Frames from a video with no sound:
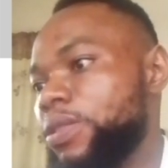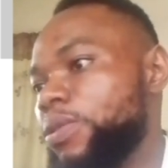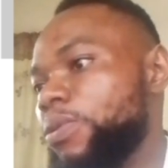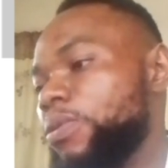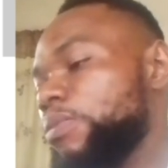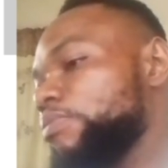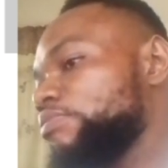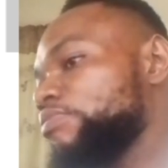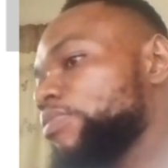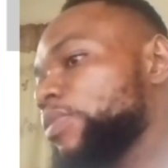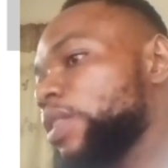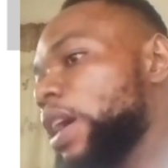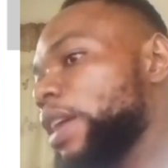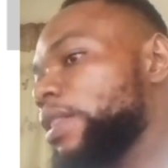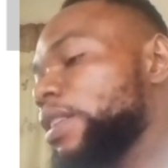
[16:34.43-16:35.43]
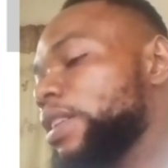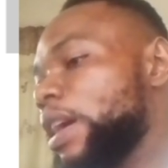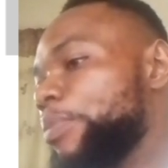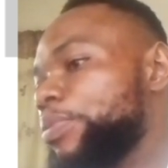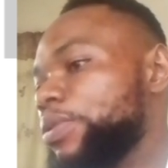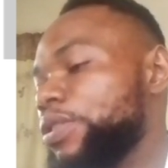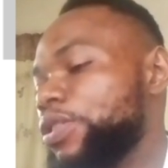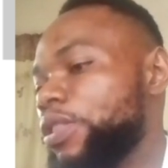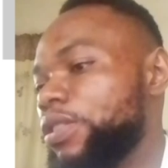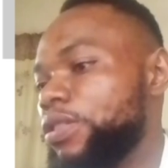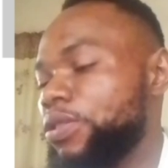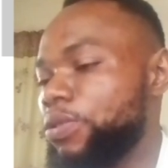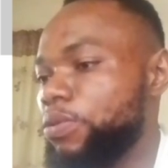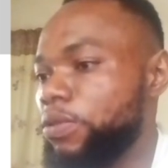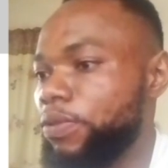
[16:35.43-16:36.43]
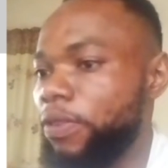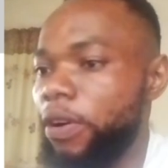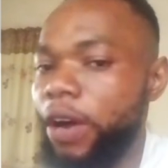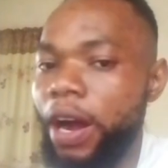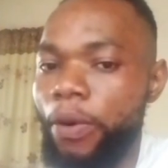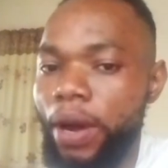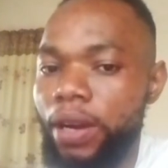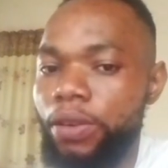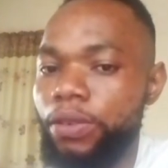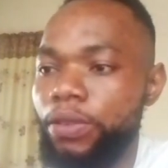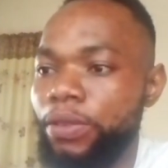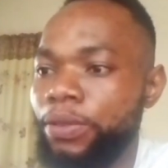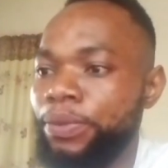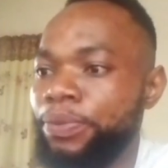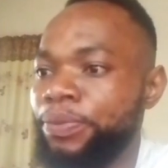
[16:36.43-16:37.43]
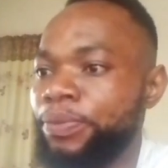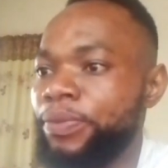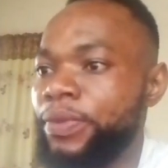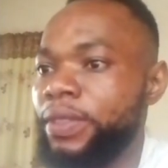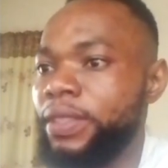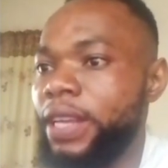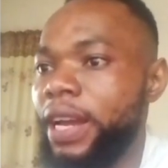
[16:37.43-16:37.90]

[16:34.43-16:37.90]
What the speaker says: So I think that position is good for our logo.